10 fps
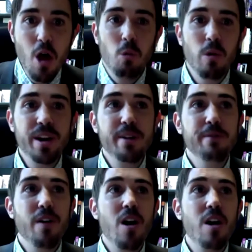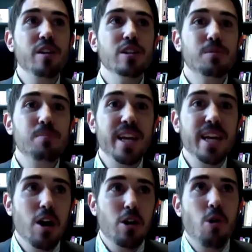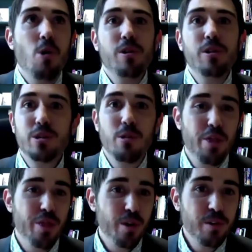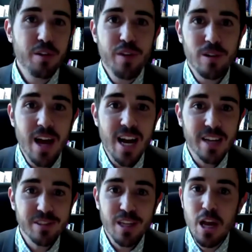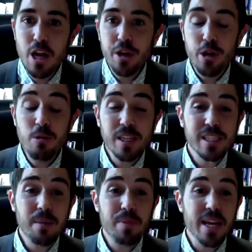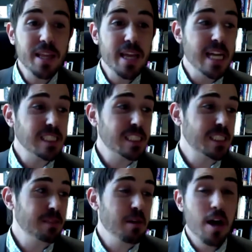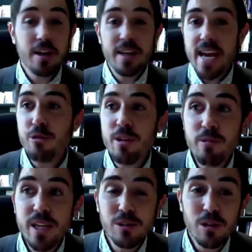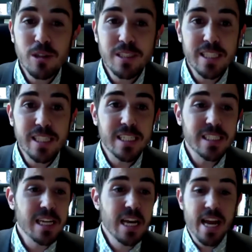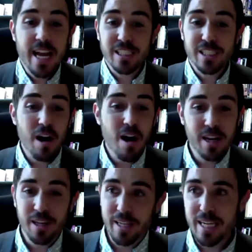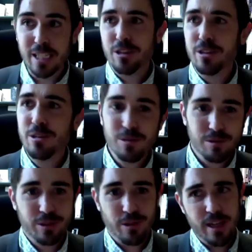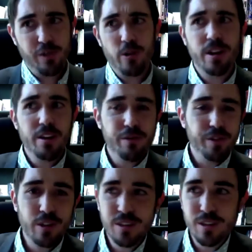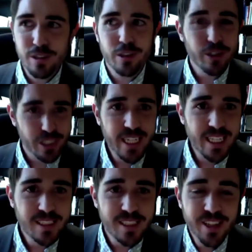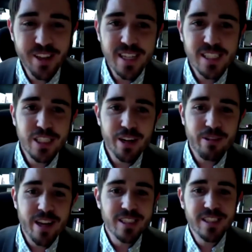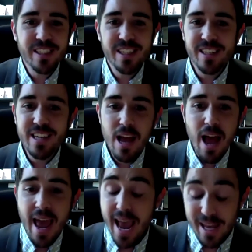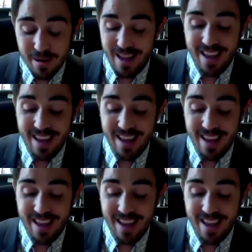would involve you spending a quarter to a third of your lives doing something that's not gathering resources, it's not leading to transferring of your, your genes to the next generation. And